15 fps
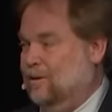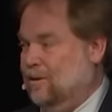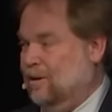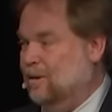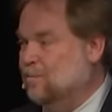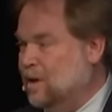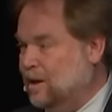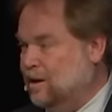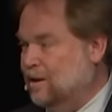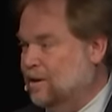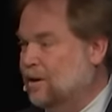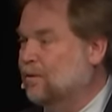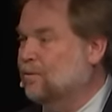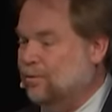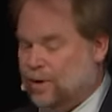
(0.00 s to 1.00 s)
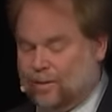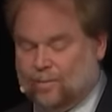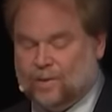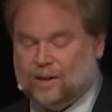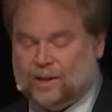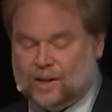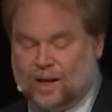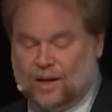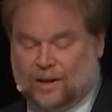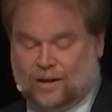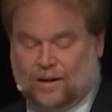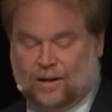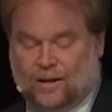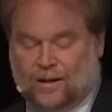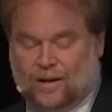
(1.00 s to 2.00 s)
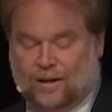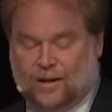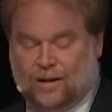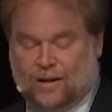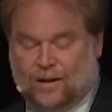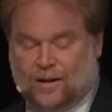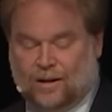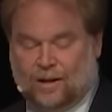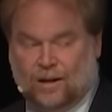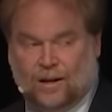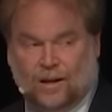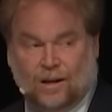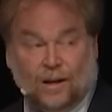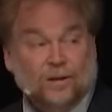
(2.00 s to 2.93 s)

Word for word: emitted from the sun. Now,